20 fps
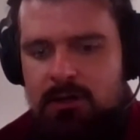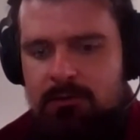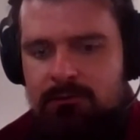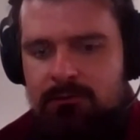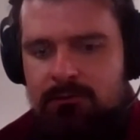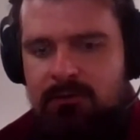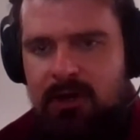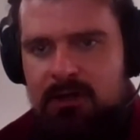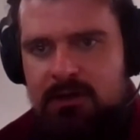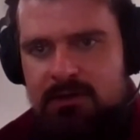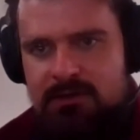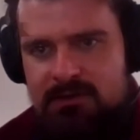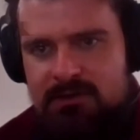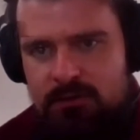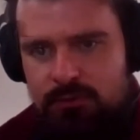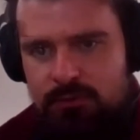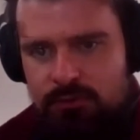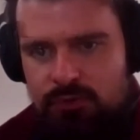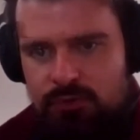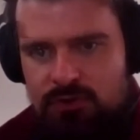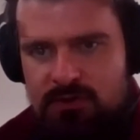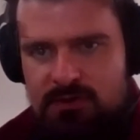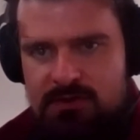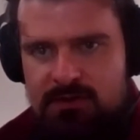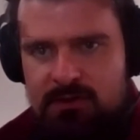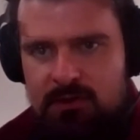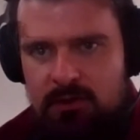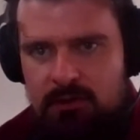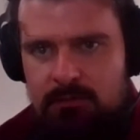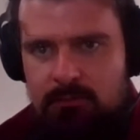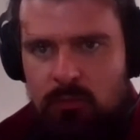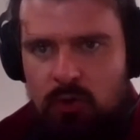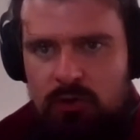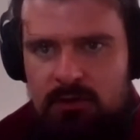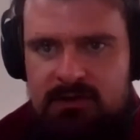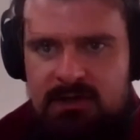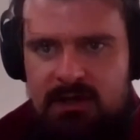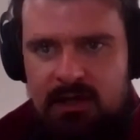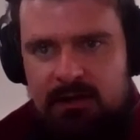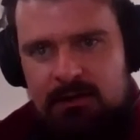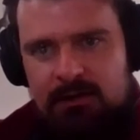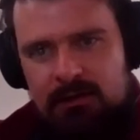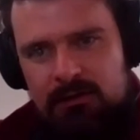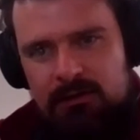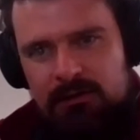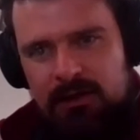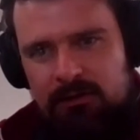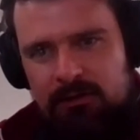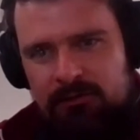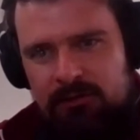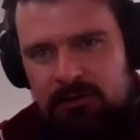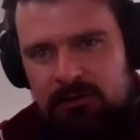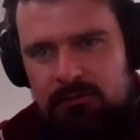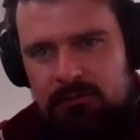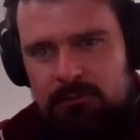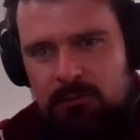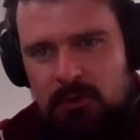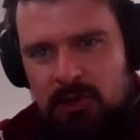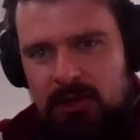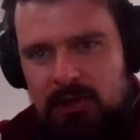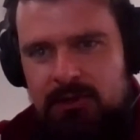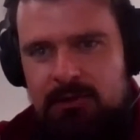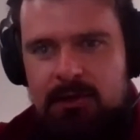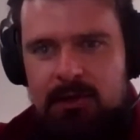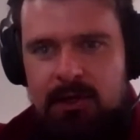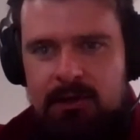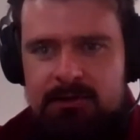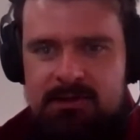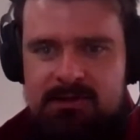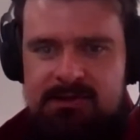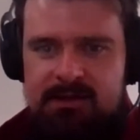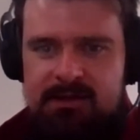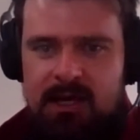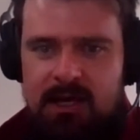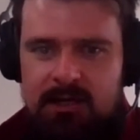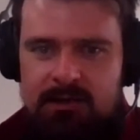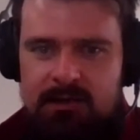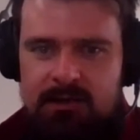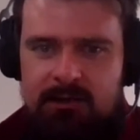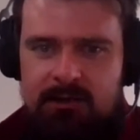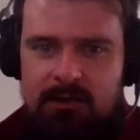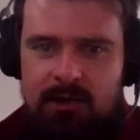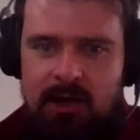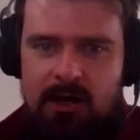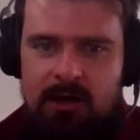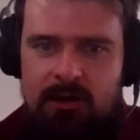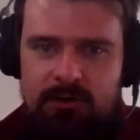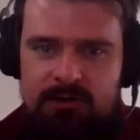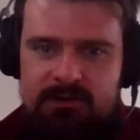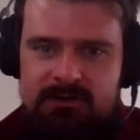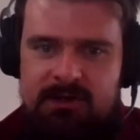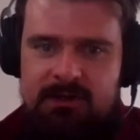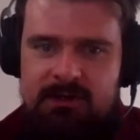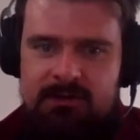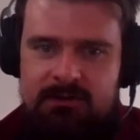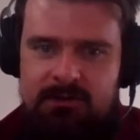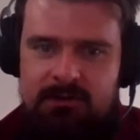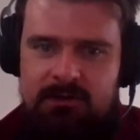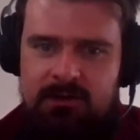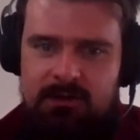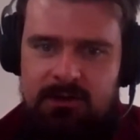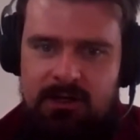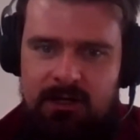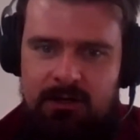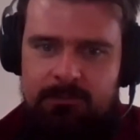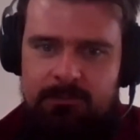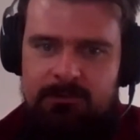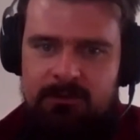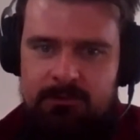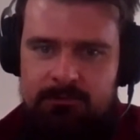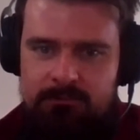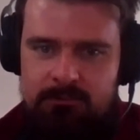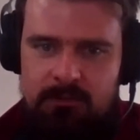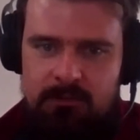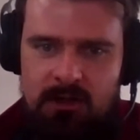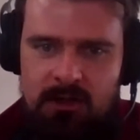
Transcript: finding solutions on a more technical level and understanding how data can help them